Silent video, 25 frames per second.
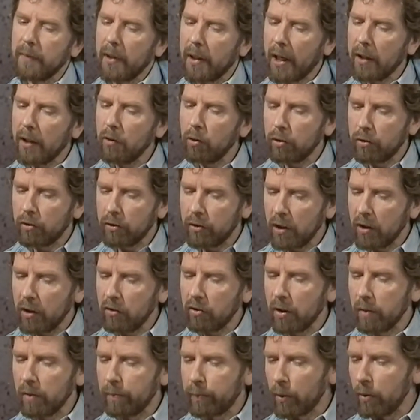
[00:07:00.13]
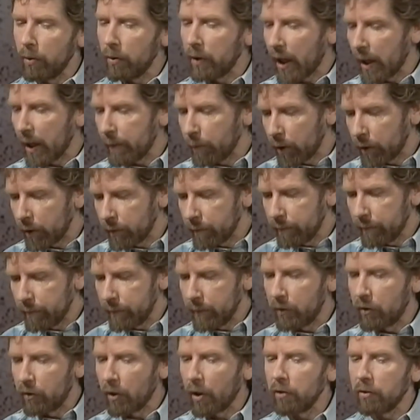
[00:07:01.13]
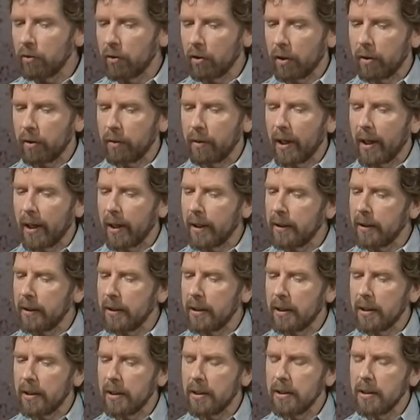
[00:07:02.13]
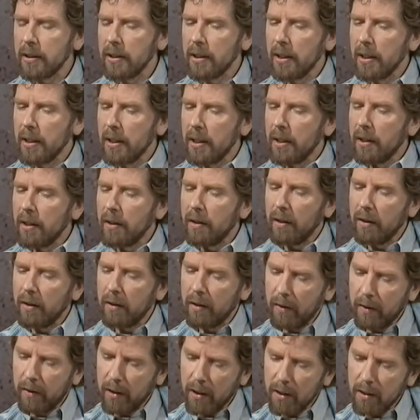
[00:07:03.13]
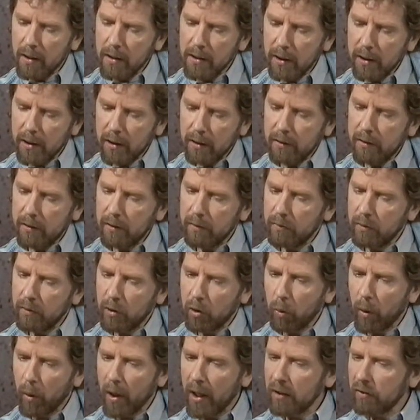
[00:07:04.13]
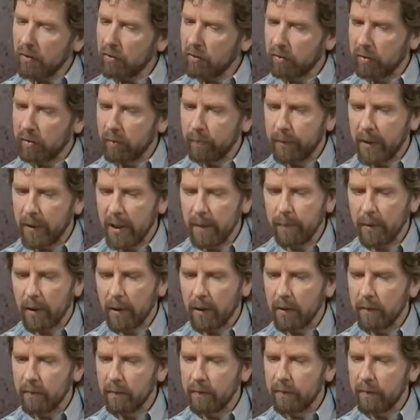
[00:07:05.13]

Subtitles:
I do a traditional programme on Downtown, and there you get requests from people